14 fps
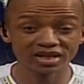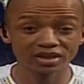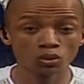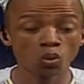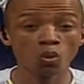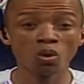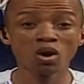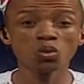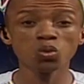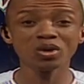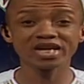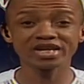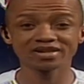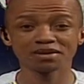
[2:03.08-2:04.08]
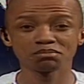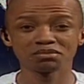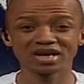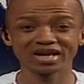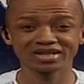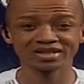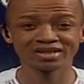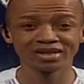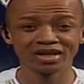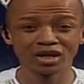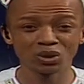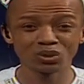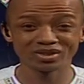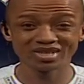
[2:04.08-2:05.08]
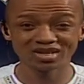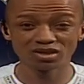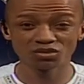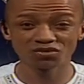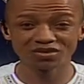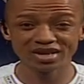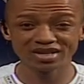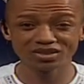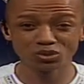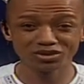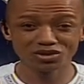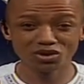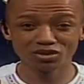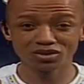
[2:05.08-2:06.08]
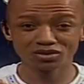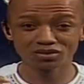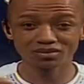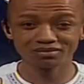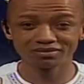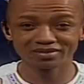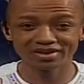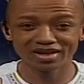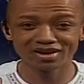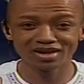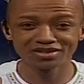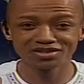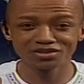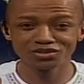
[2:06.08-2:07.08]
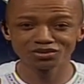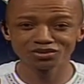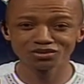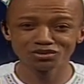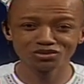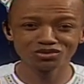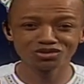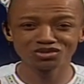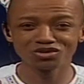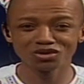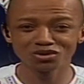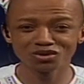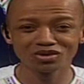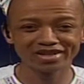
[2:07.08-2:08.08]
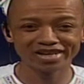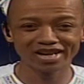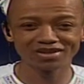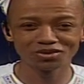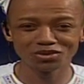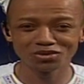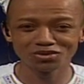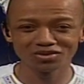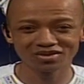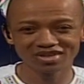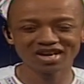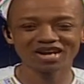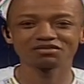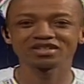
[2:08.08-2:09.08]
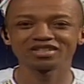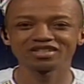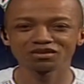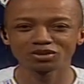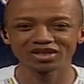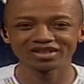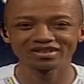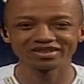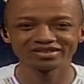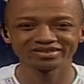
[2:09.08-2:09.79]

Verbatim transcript: and when we come back, we start off first, we talk on karate do, judo, kendo after this break.